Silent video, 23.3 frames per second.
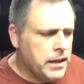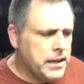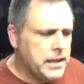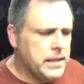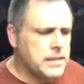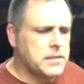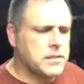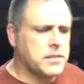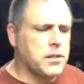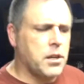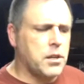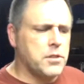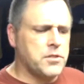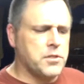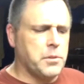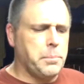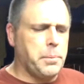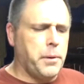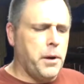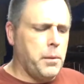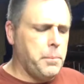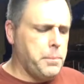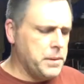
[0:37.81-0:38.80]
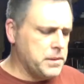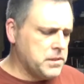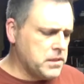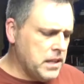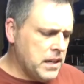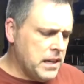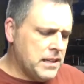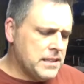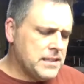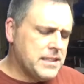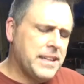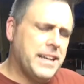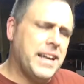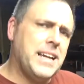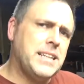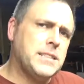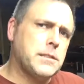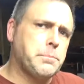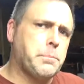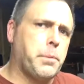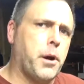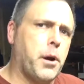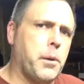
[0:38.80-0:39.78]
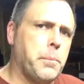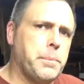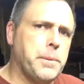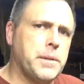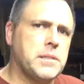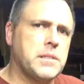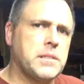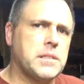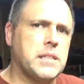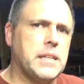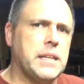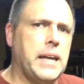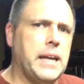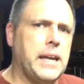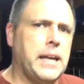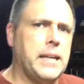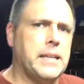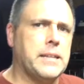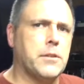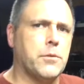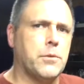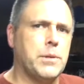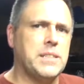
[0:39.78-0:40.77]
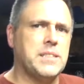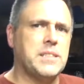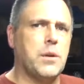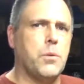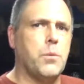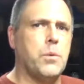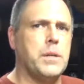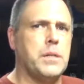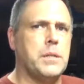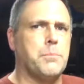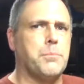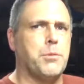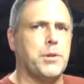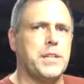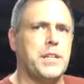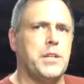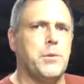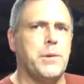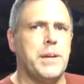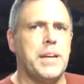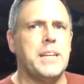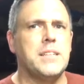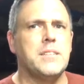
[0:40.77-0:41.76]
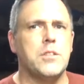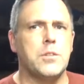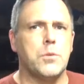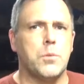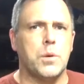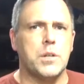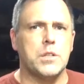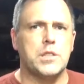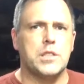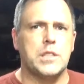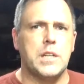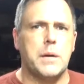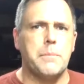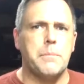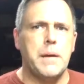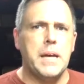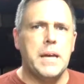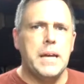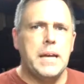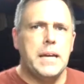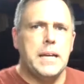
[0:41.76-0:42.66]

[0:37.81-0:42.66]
It serves a purpose. Today's purpose, and the reason I wanted to bring you into the workshop,